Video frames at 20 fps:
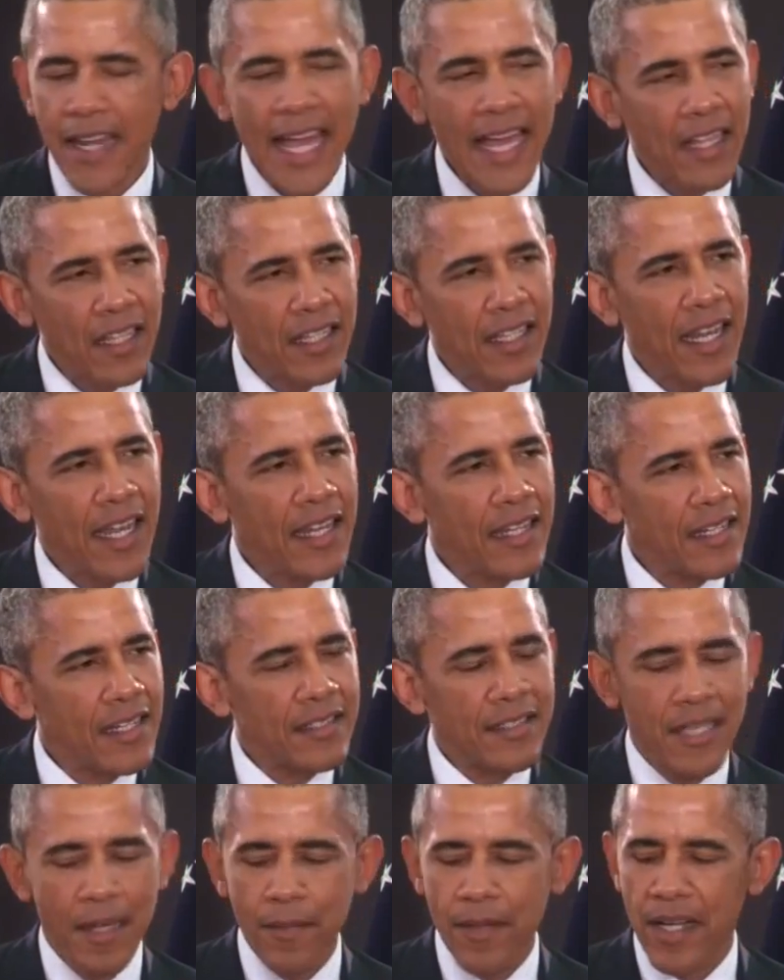can
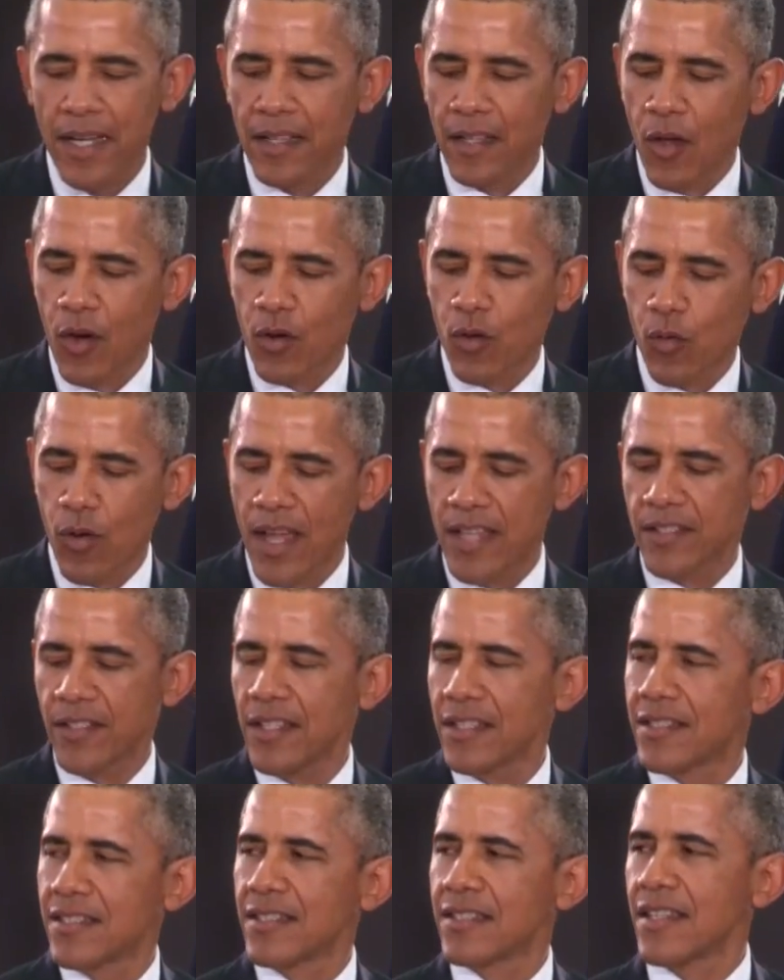alienate and intimidate local
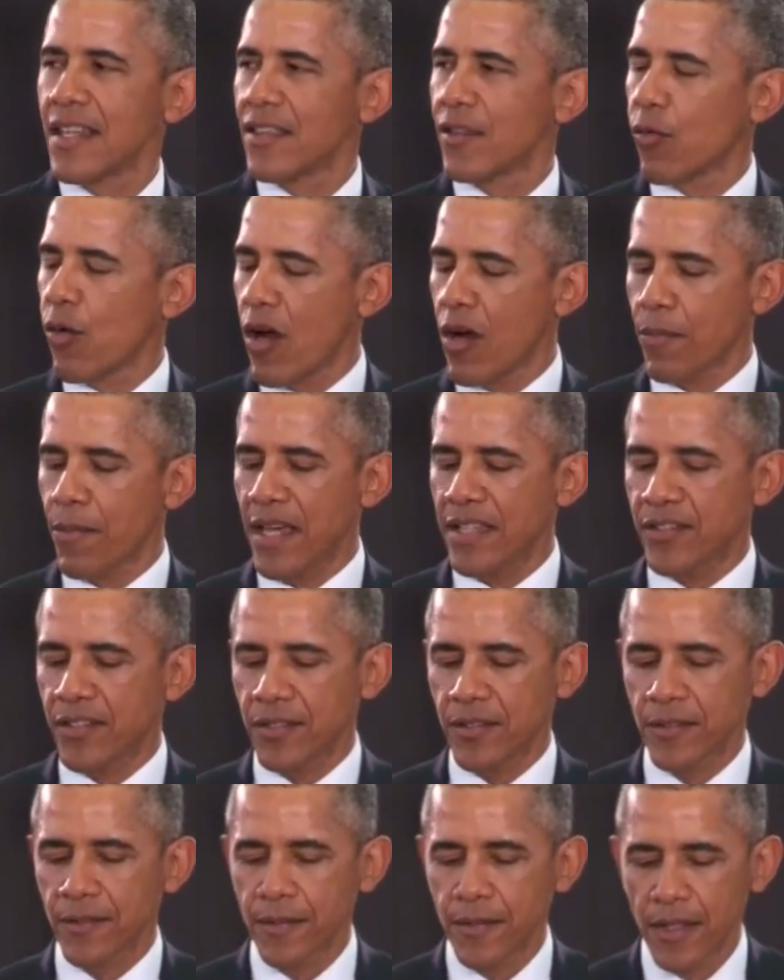residents and send the wrong
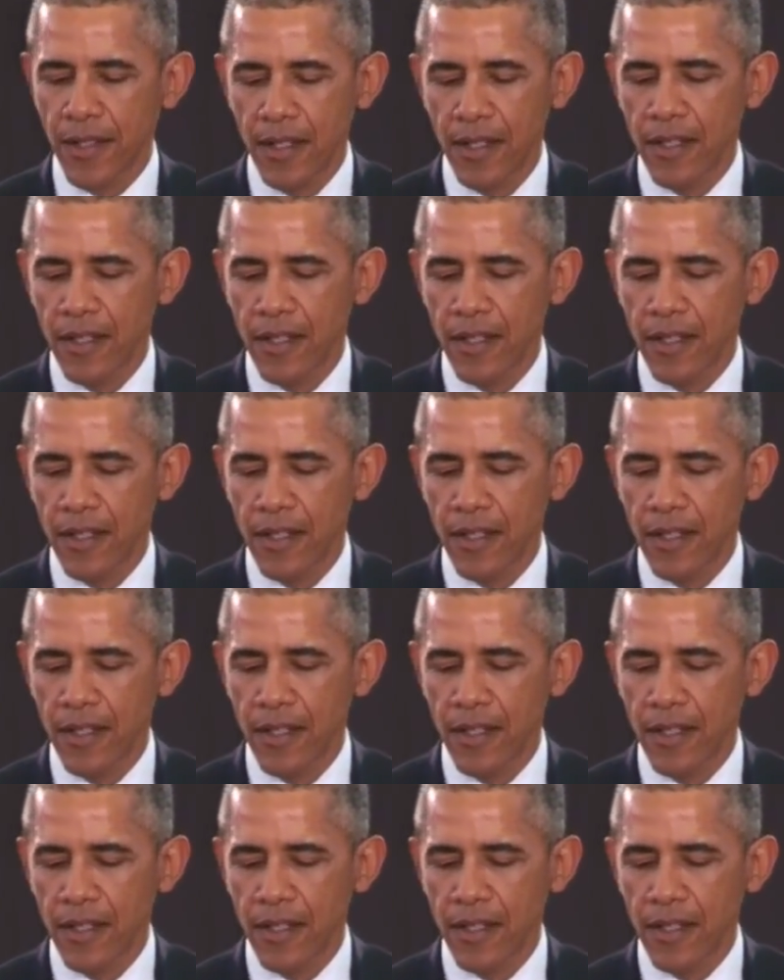message.